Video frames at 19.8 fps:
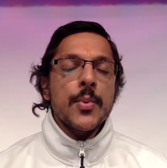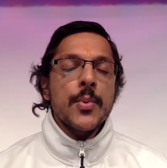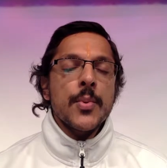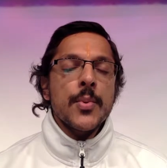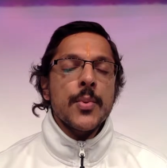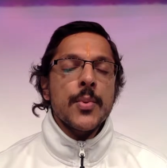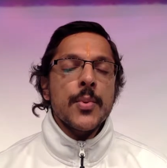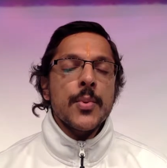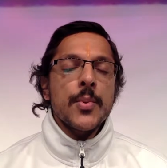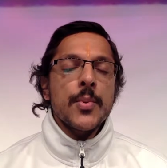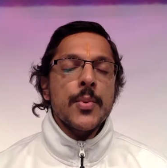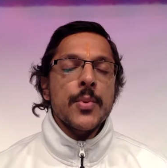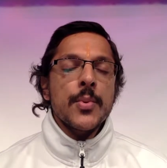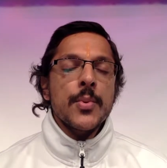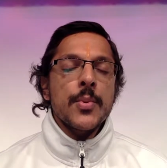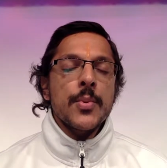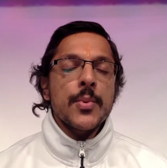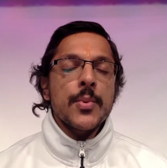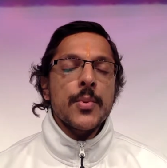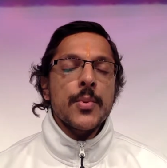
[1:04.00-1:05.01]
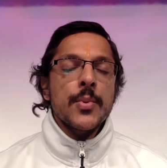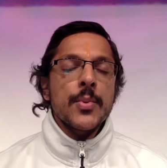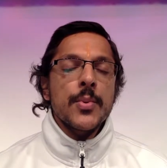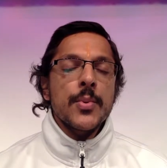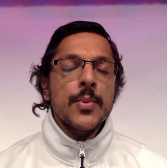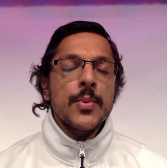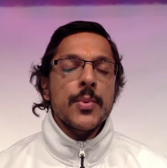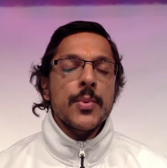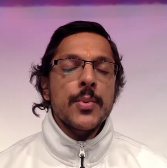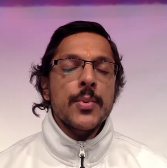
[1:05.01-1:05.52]

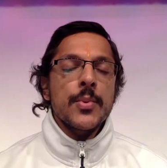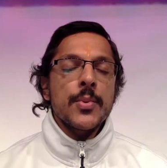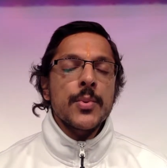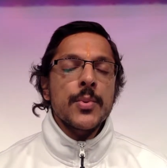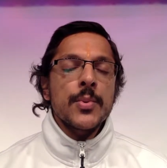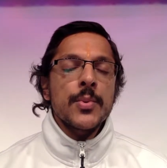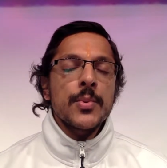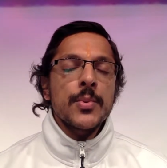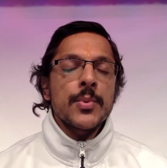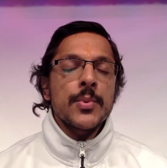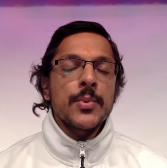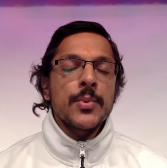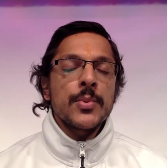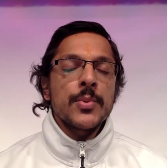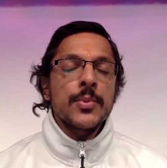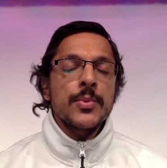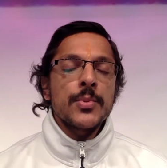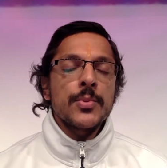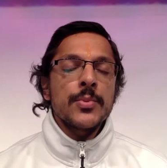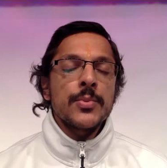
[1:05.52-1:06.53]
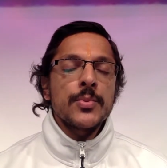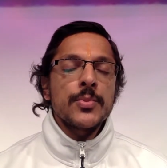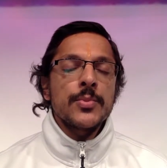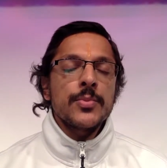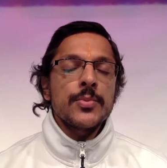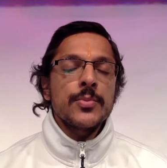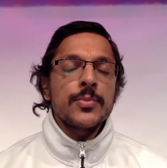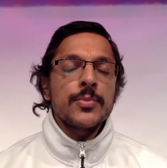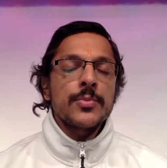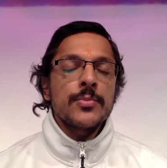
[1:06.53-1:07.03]

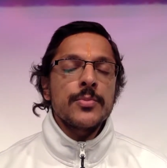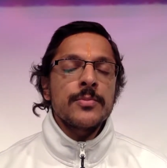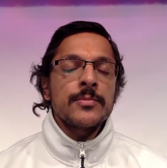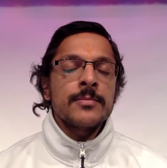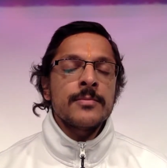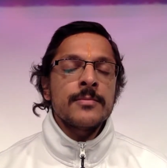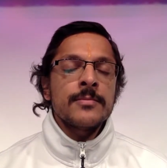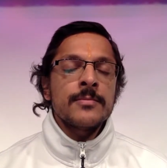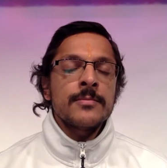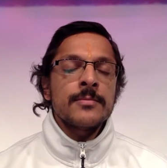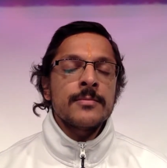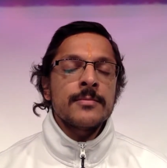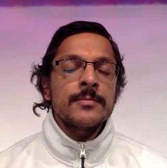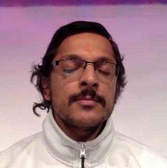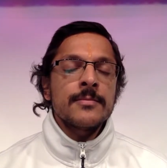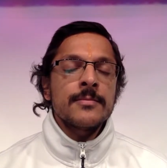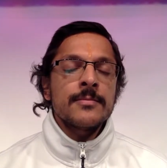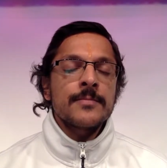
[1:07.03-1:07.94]
Nobody speaks.